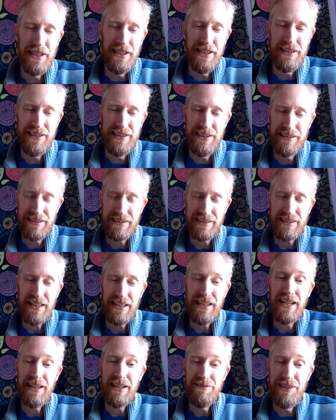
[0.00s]
this
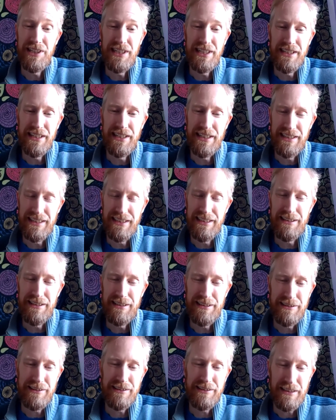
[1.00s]
I have done
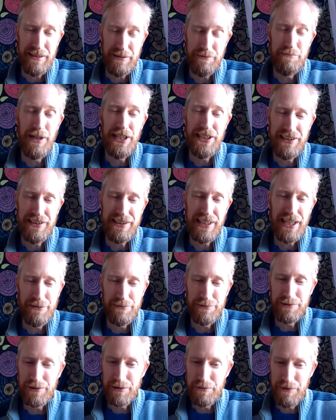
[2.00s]
many
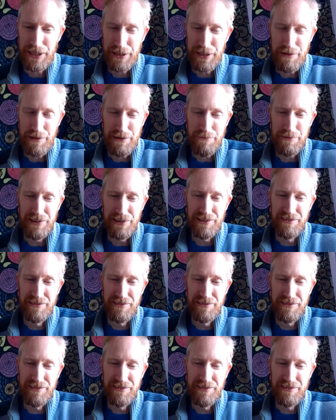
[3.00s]
times with many people.